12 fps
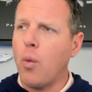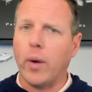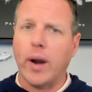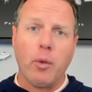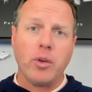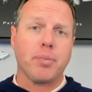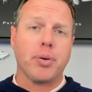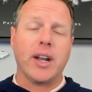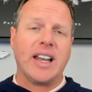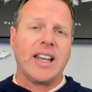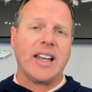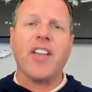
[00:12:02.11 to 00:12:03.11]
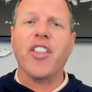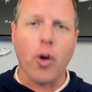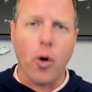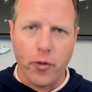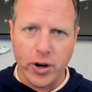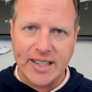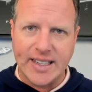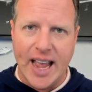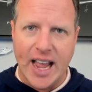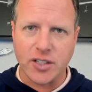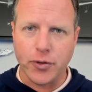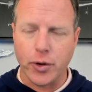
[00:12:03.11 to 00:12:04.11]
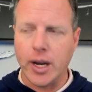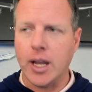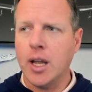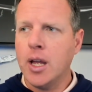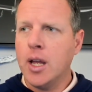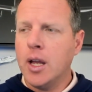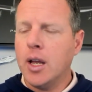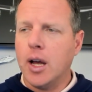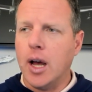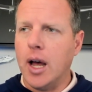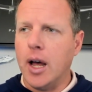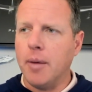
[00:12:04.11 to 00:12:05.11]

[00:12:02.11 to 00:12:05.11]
when I was putting nothing over into tax-free, now